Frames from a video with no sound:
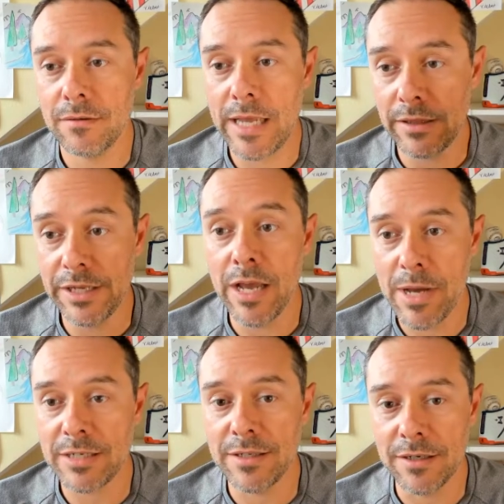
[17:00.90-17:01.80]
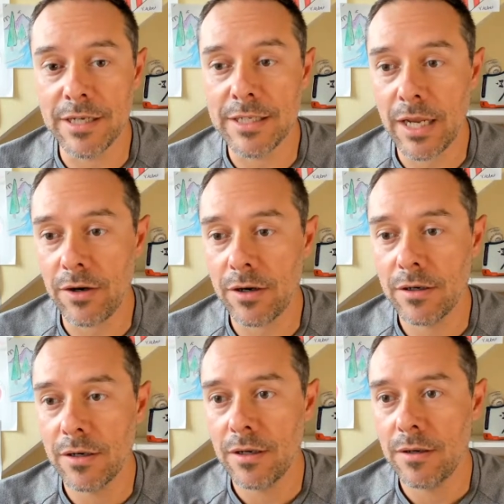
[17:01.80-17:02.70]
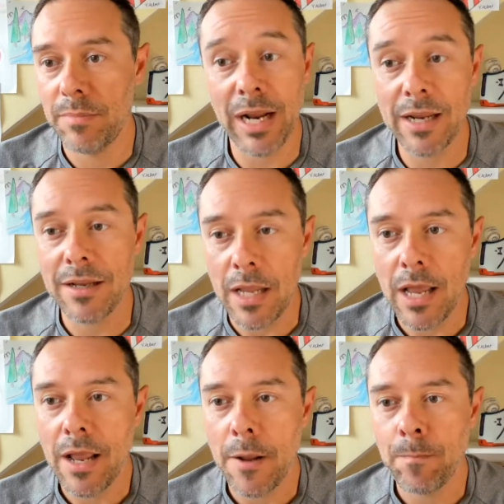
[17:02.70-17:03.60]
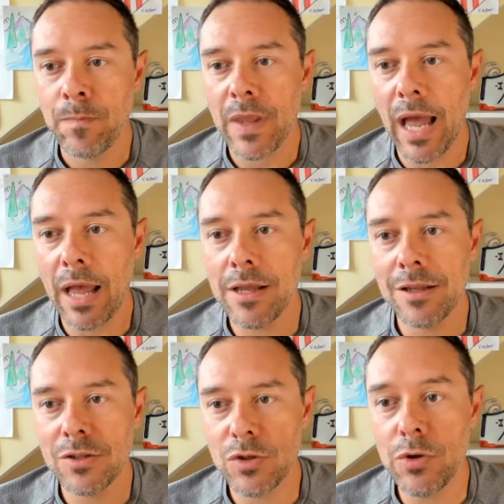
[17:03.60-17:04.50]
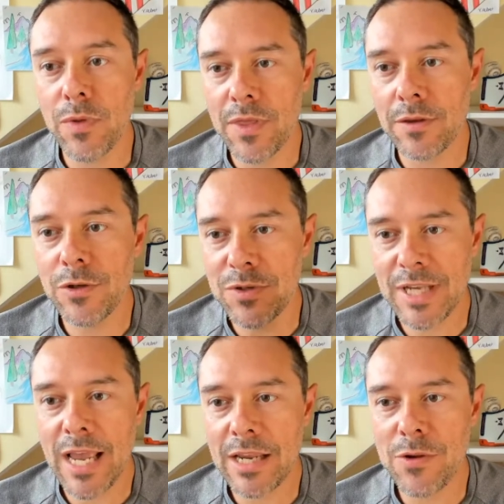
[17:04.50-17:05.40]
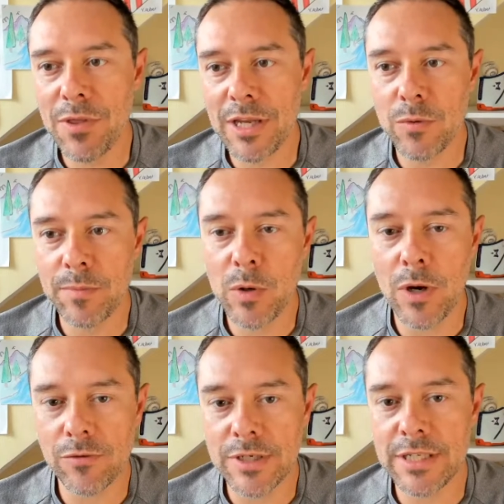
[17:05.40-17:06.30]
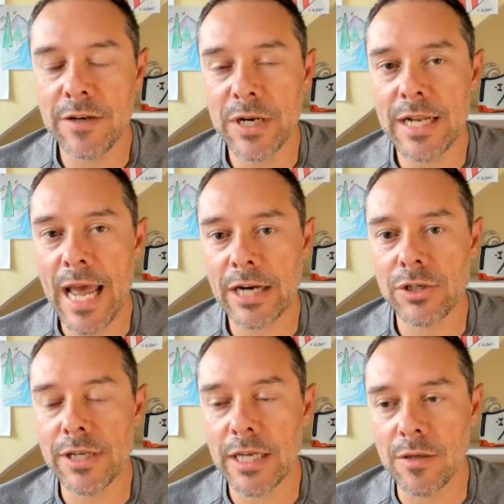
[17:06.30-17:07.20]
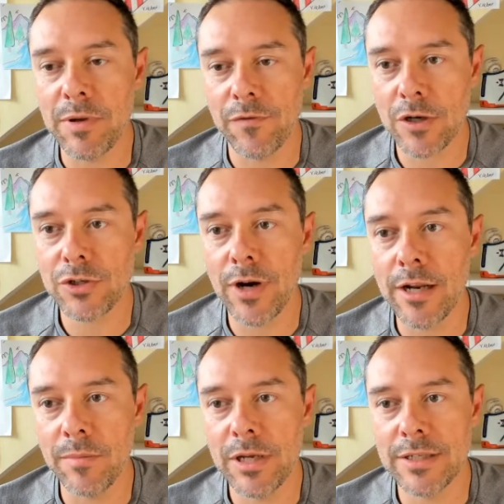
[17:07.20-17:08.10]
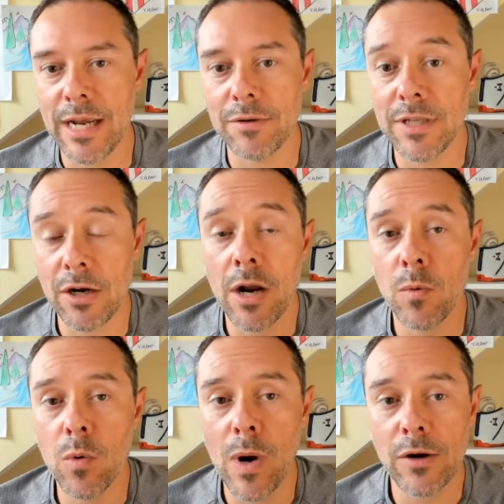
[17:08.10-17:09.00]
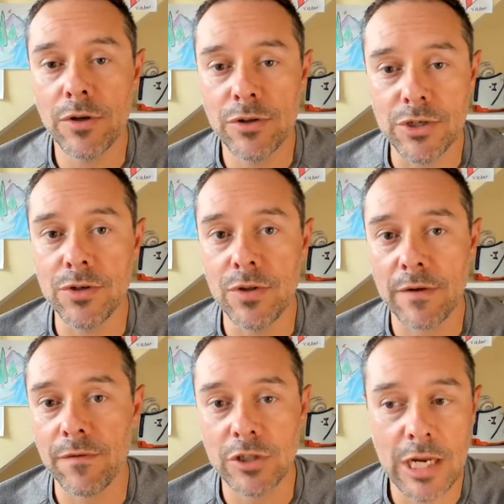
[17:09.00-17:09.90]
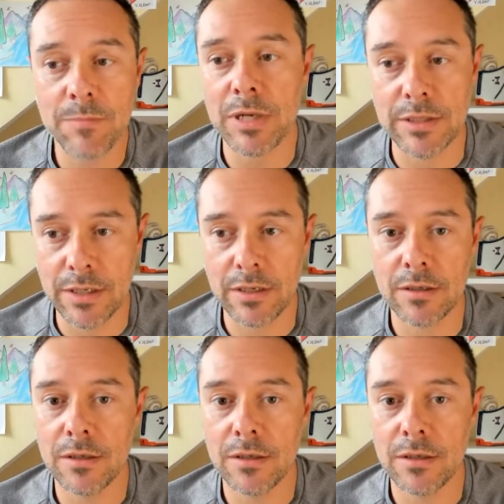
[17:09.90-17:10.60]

Liga MX is in Contender. But so you say you think it would be well received, but it actually gets a bit frustrating because now it's like, all right, well, why don't you just do that for Champions League?